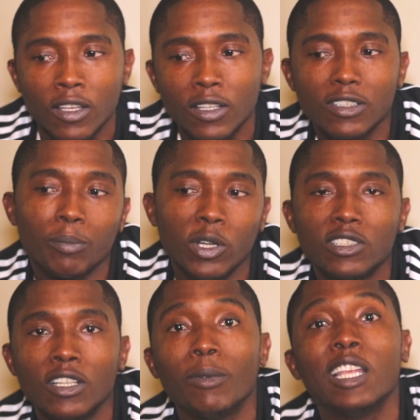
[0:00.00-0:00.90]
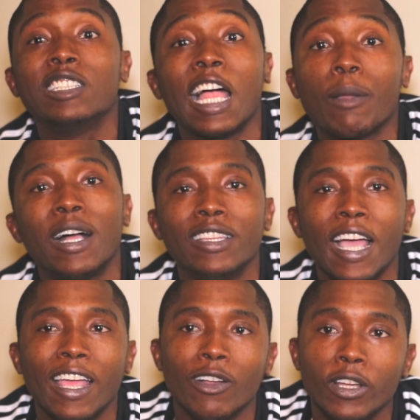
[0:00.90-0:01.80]
It's basically it's like my
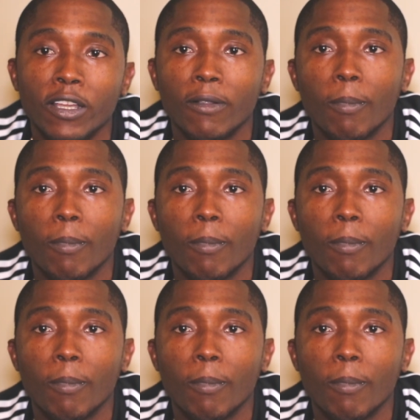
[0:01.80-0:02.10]
diary.